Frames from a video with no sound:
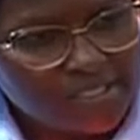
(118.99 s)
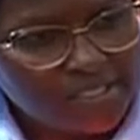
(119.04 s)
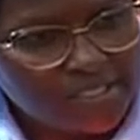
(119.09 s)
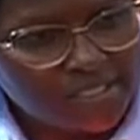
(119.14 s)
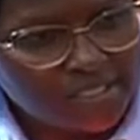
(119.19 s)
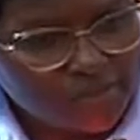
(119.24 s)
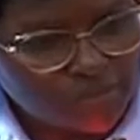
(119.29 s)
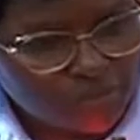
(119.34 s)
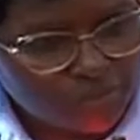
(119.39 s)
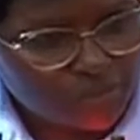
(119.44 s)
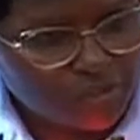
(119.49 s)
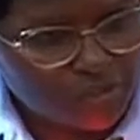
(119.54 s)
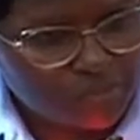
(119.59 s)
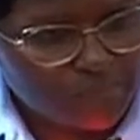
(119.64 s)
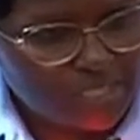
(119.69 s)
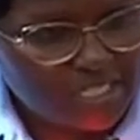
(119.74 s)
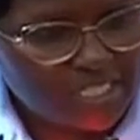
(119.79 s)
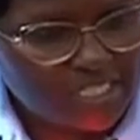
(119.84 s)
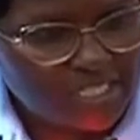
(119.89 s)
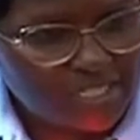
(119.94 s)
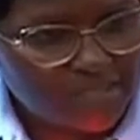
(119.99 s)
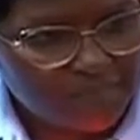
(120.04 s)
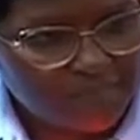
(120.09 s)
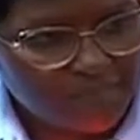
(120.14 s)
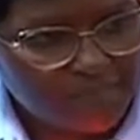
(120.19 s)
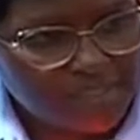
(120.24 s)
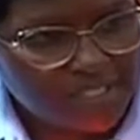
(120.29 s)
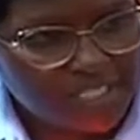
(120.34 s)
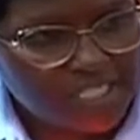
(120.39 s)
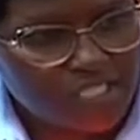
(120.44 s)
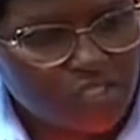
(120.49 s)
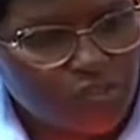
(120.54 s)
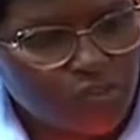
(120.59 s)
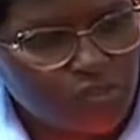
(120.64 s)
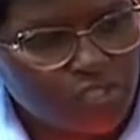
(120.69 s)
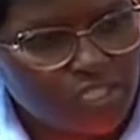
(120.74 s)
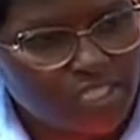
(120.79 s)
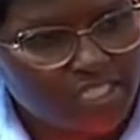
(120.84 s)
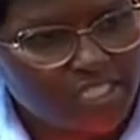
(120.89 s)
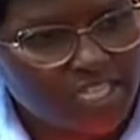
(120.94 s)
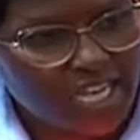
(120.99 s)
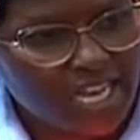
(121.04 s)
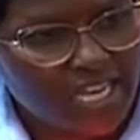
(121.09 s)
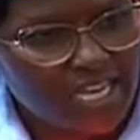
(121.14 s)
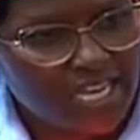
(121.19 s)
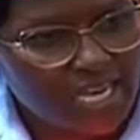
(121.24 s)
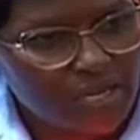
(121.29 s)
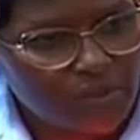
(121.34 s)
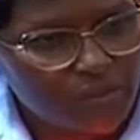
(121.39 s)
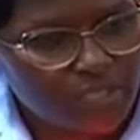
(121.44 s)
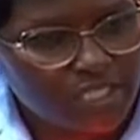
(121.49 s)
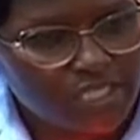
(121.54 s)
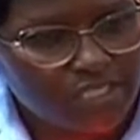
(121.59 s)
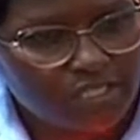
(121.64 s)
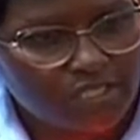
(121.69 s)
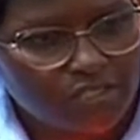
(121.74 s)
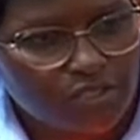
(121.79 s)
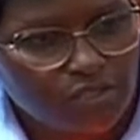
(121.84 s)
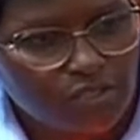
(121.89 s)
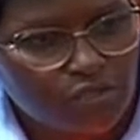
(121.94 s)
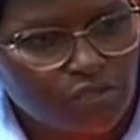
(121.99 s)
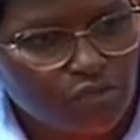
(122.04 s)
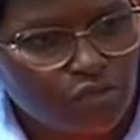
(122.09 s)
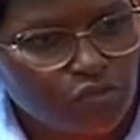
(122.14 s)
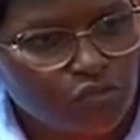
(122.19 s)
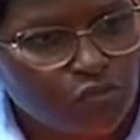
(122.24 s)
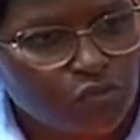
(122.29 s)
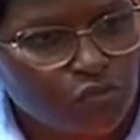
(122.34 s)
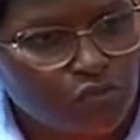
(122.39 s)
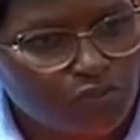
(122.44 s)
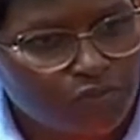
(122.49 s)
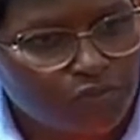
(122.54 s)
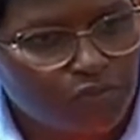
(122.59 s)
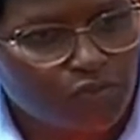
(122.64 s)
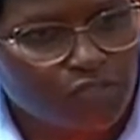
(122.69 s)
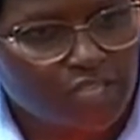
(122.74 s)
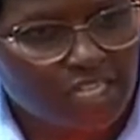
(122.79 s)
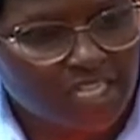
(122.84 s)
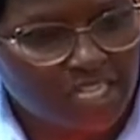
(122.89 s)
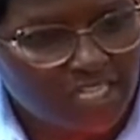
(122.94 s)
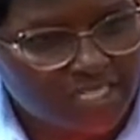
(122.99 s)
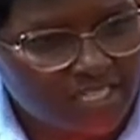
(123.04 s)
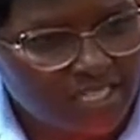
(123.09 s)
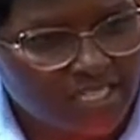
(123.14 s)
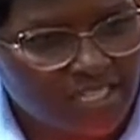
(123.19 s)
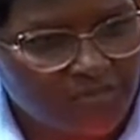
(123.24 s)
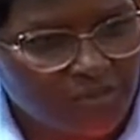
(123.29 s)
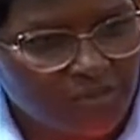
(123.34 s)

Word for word: in the social media. They shouldn't allow it to move to the next